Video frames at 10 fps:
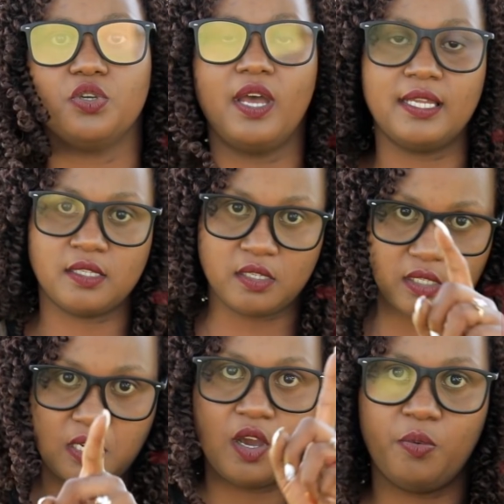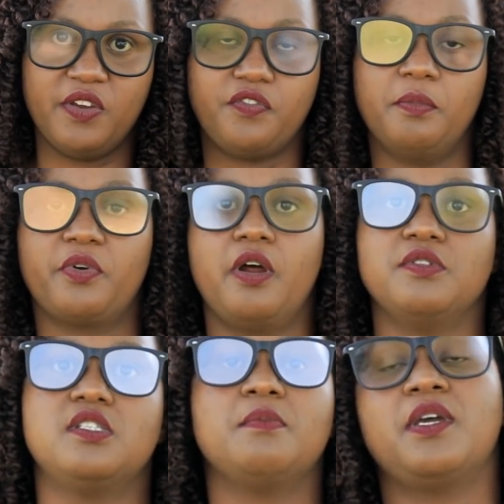your hands and stay away from
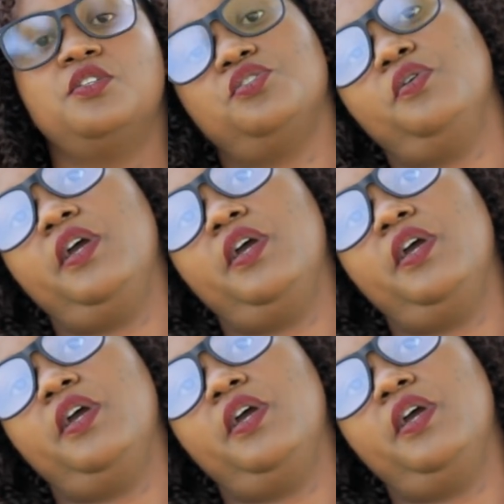crowds, okay,